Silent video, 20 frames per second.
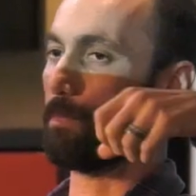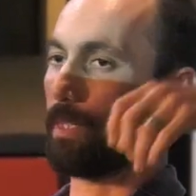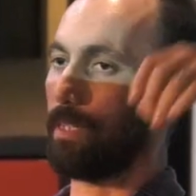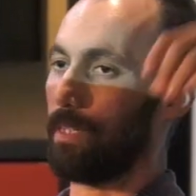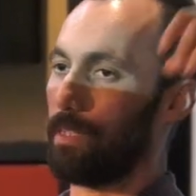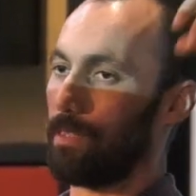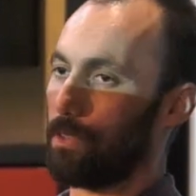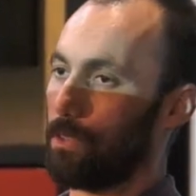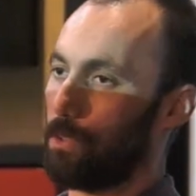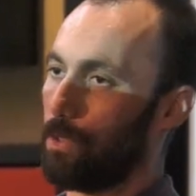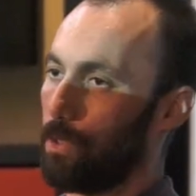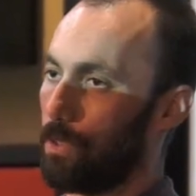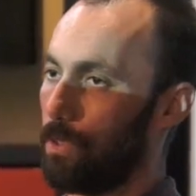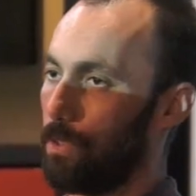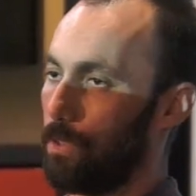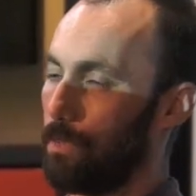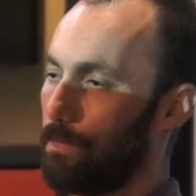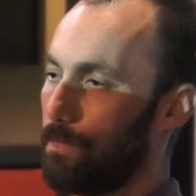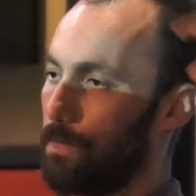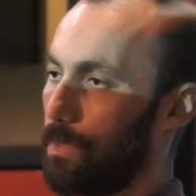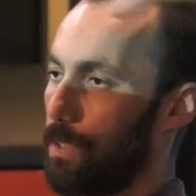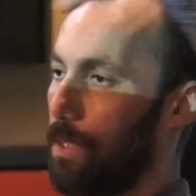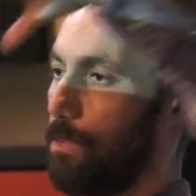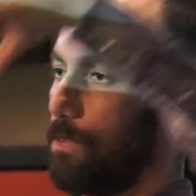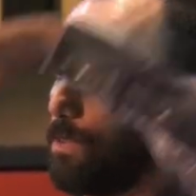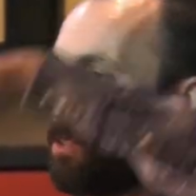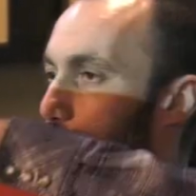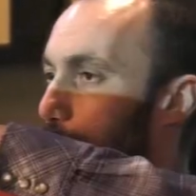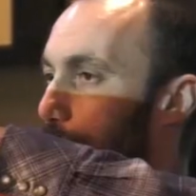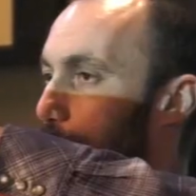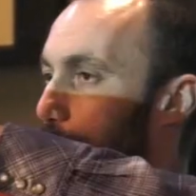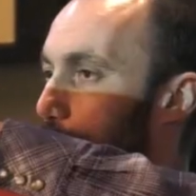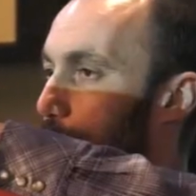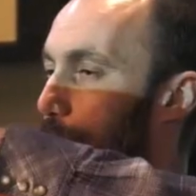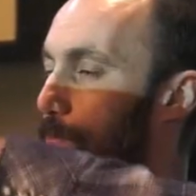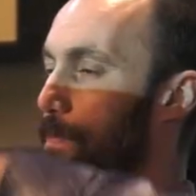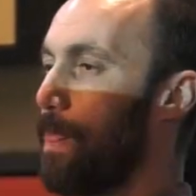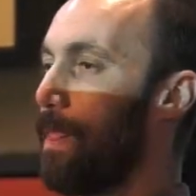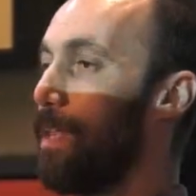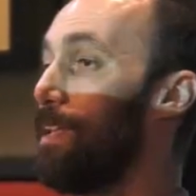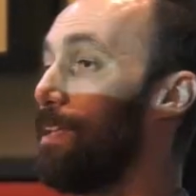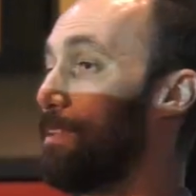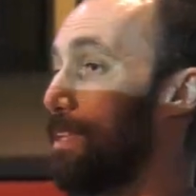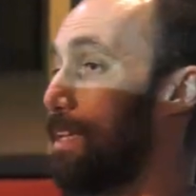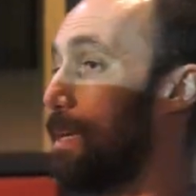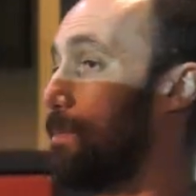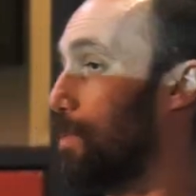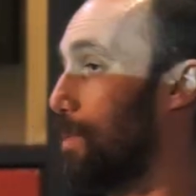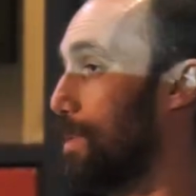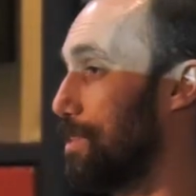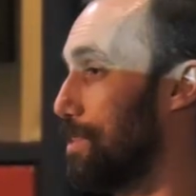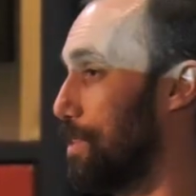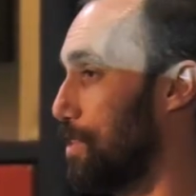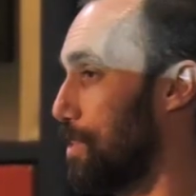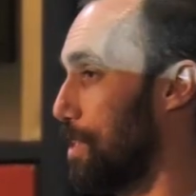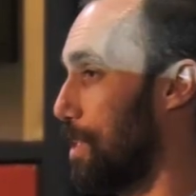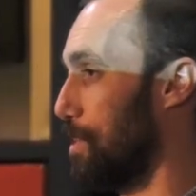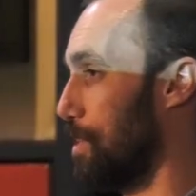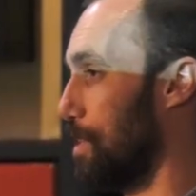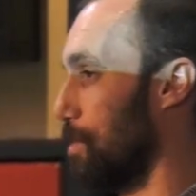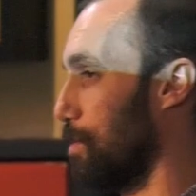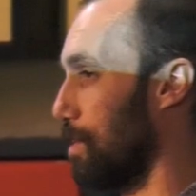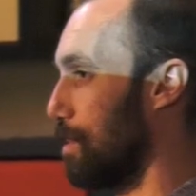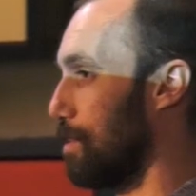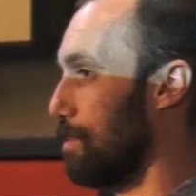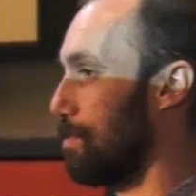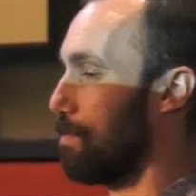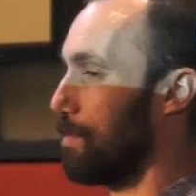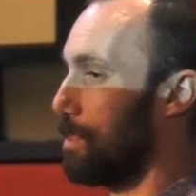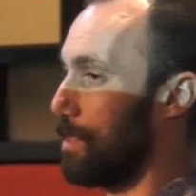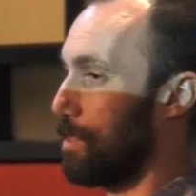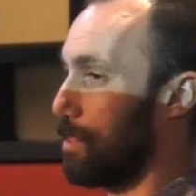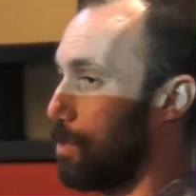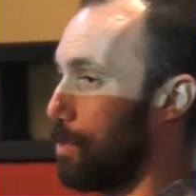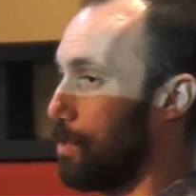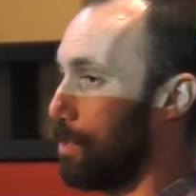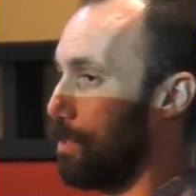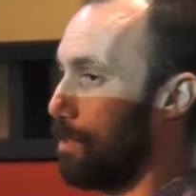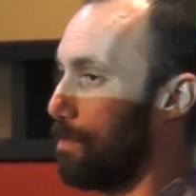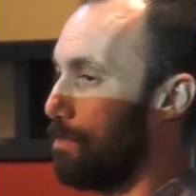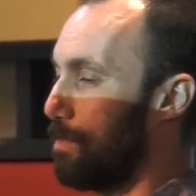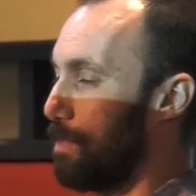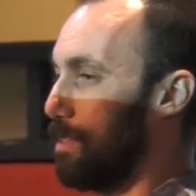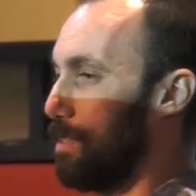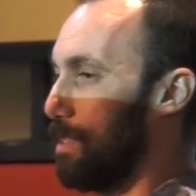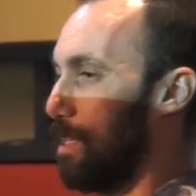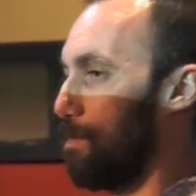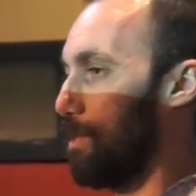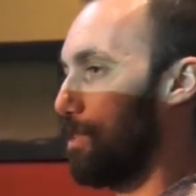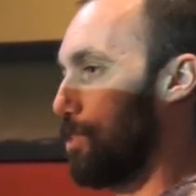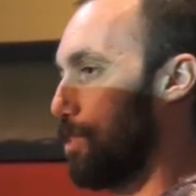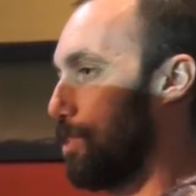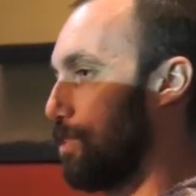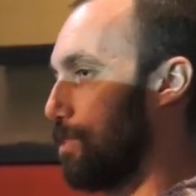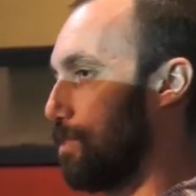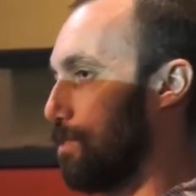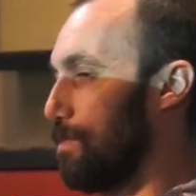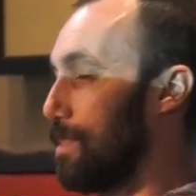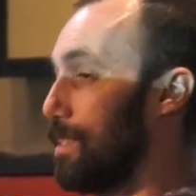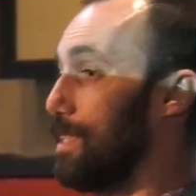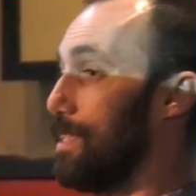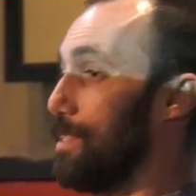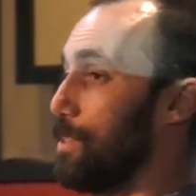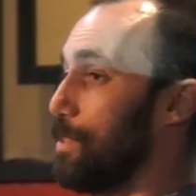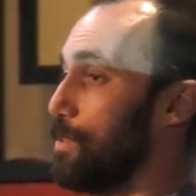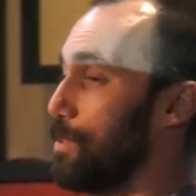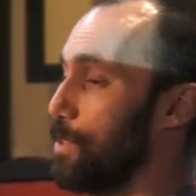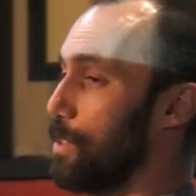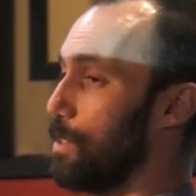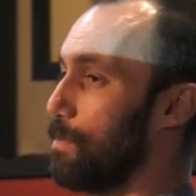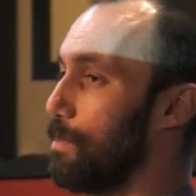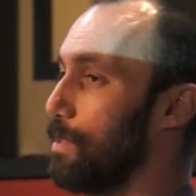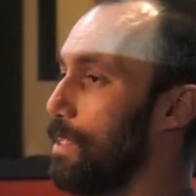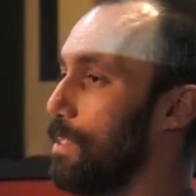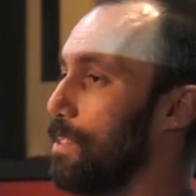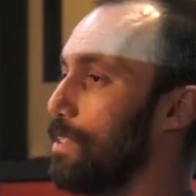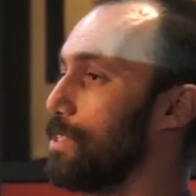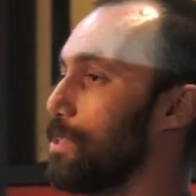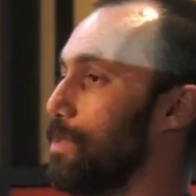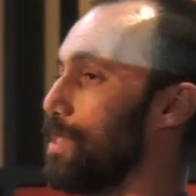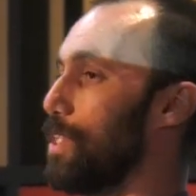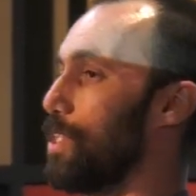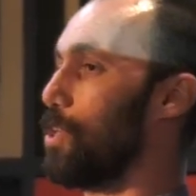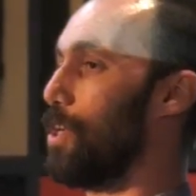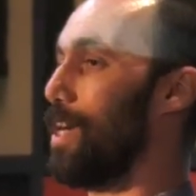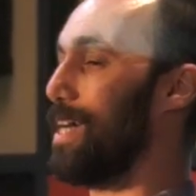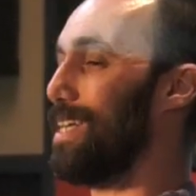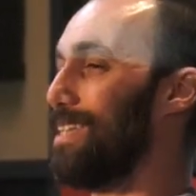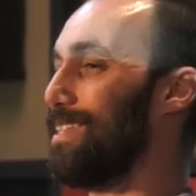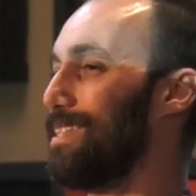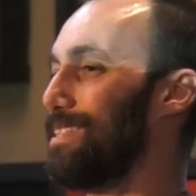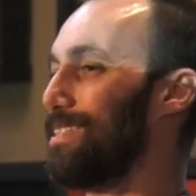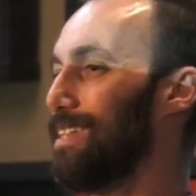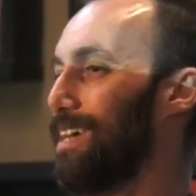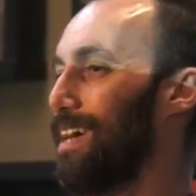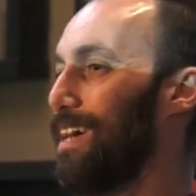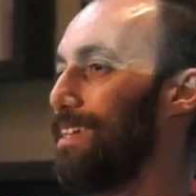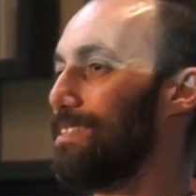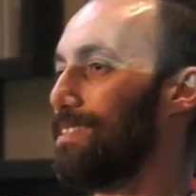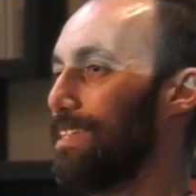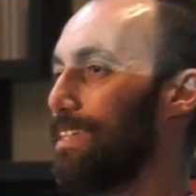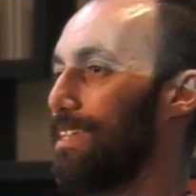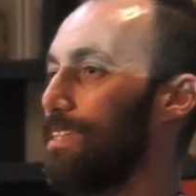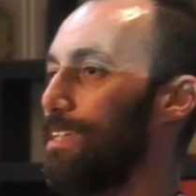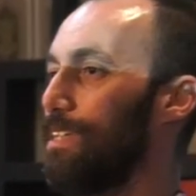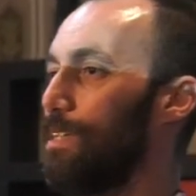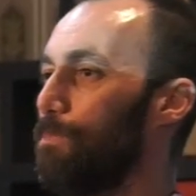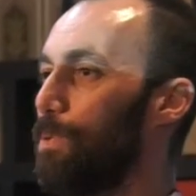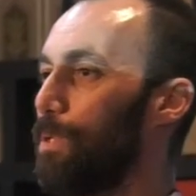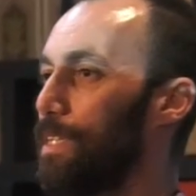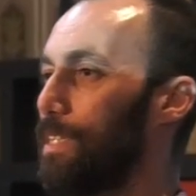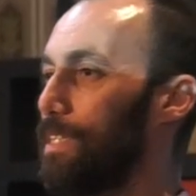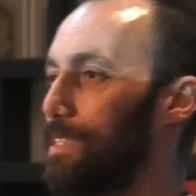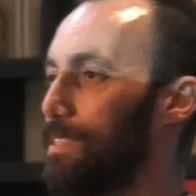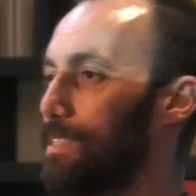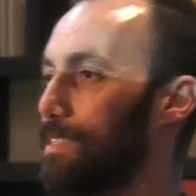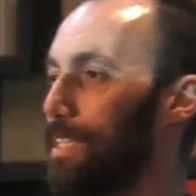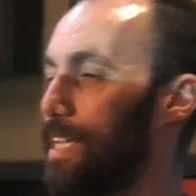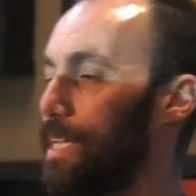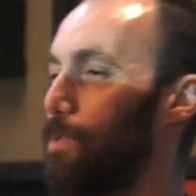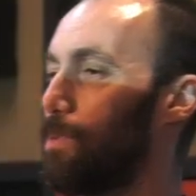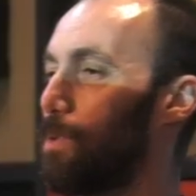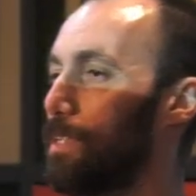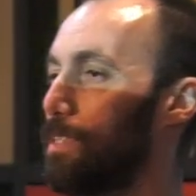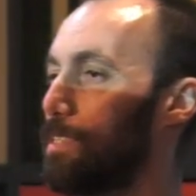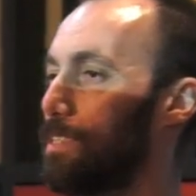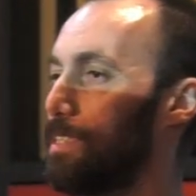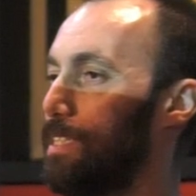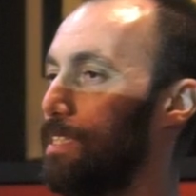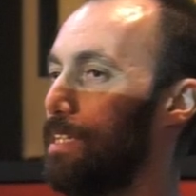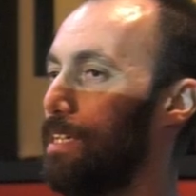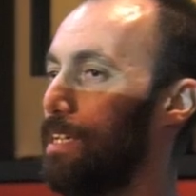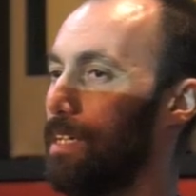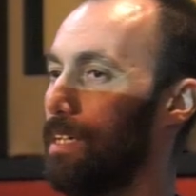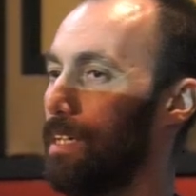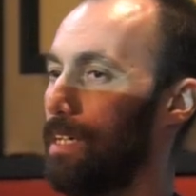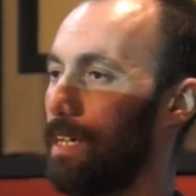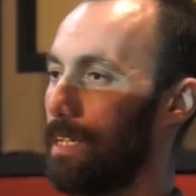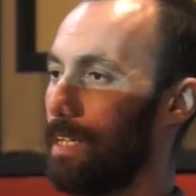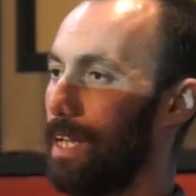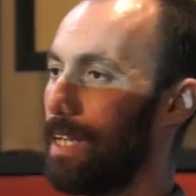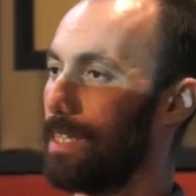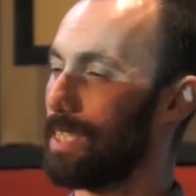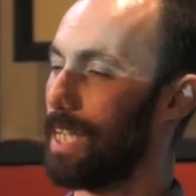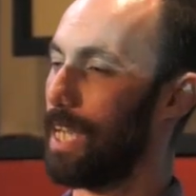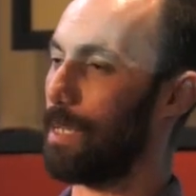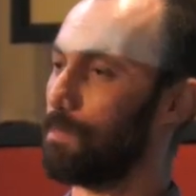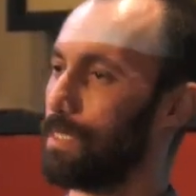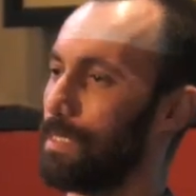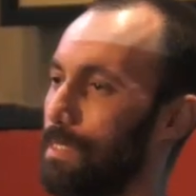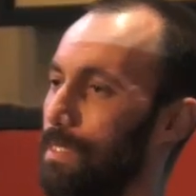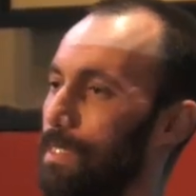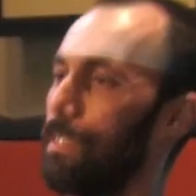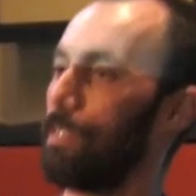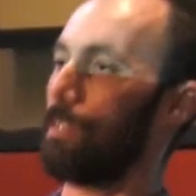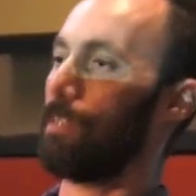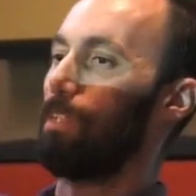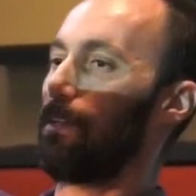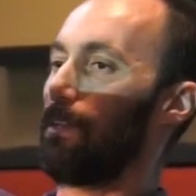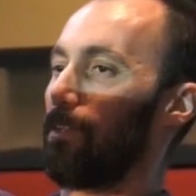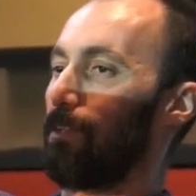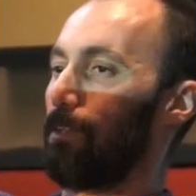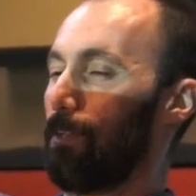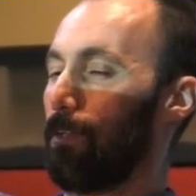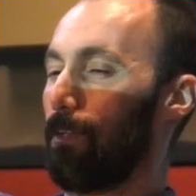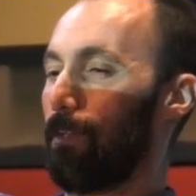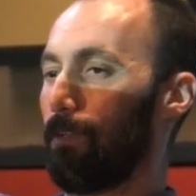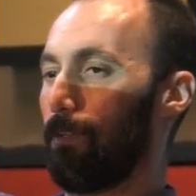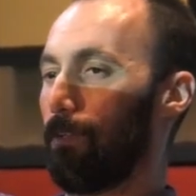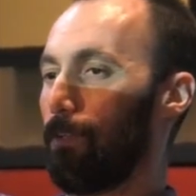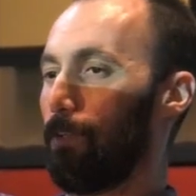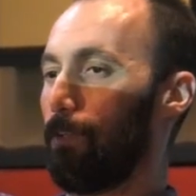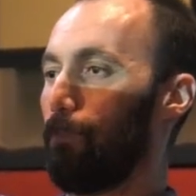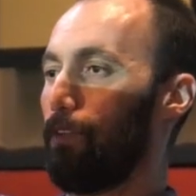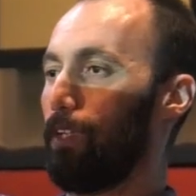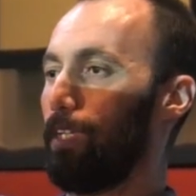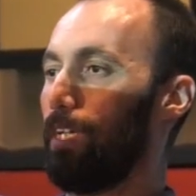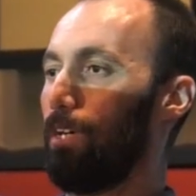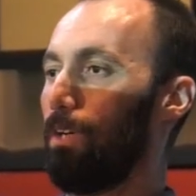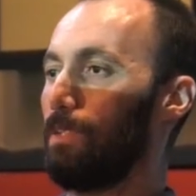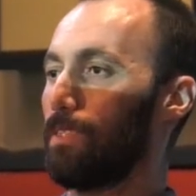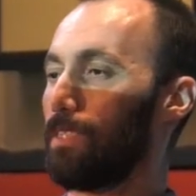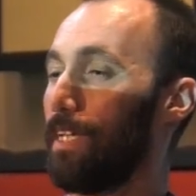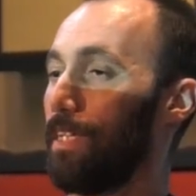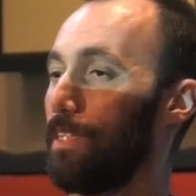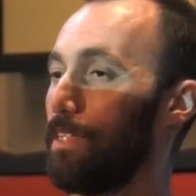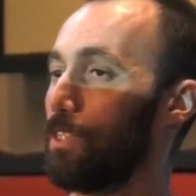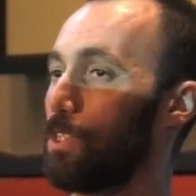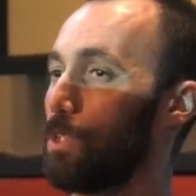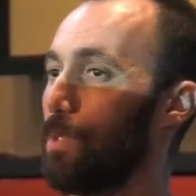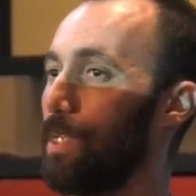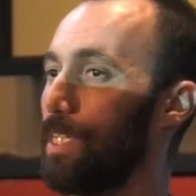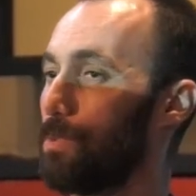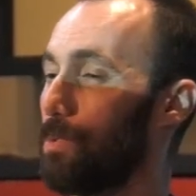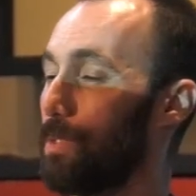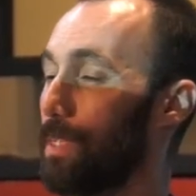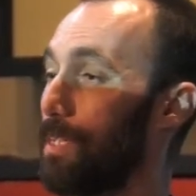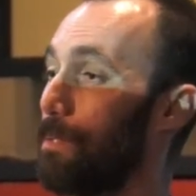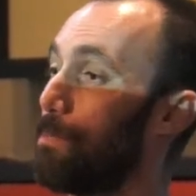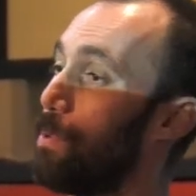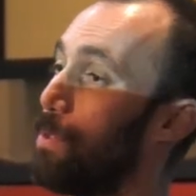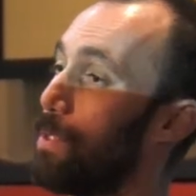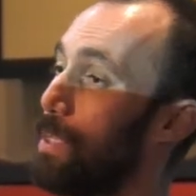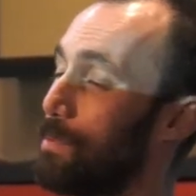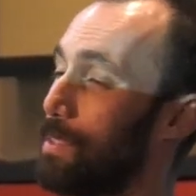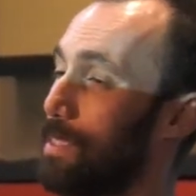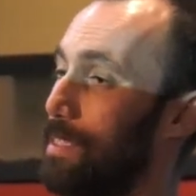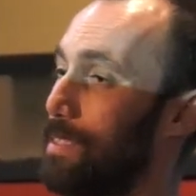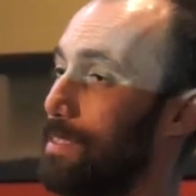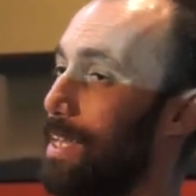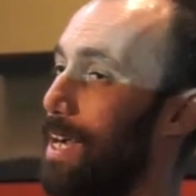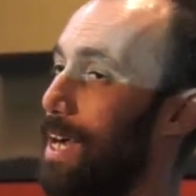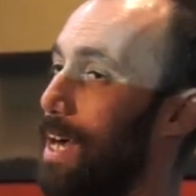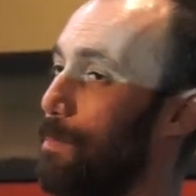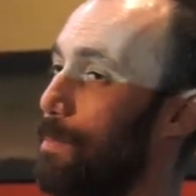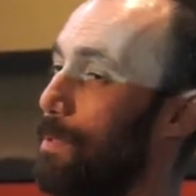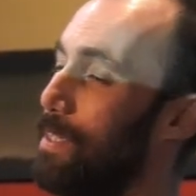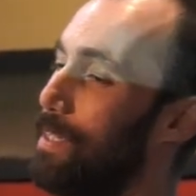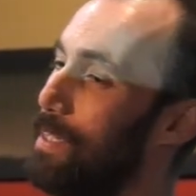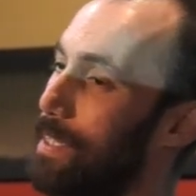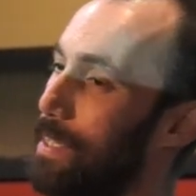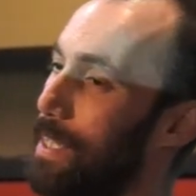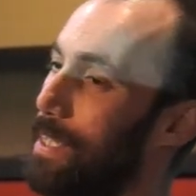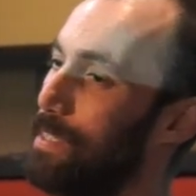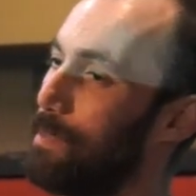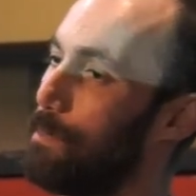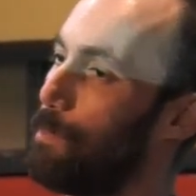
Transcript: because Google owns YouTube. The #1 search engine in the world is Google. #2 is YouTube. So when you're creating this content and putting these keywords in, a lot of times your videos and your tweets will get pulled up to the top, and that's